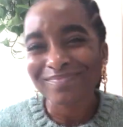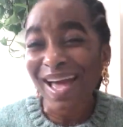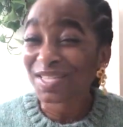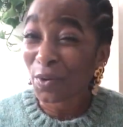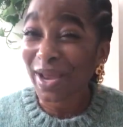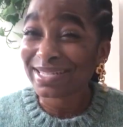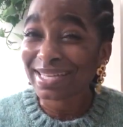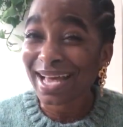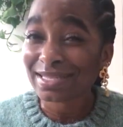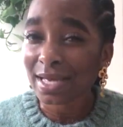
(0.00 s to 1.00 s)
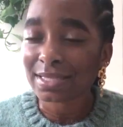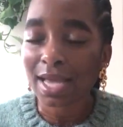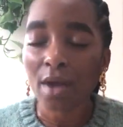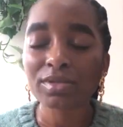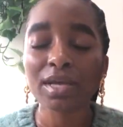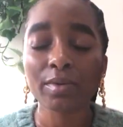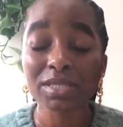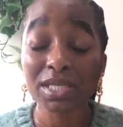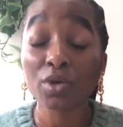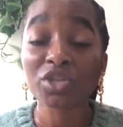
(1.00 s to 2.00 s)
As crazy as that sounds, they were
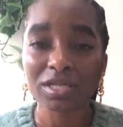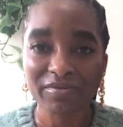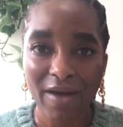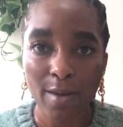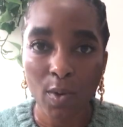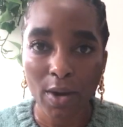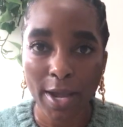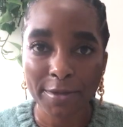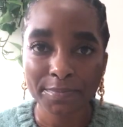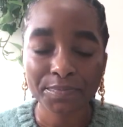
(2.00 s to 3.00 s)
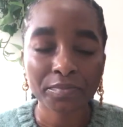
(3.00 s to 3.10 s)
still justifiable, okay?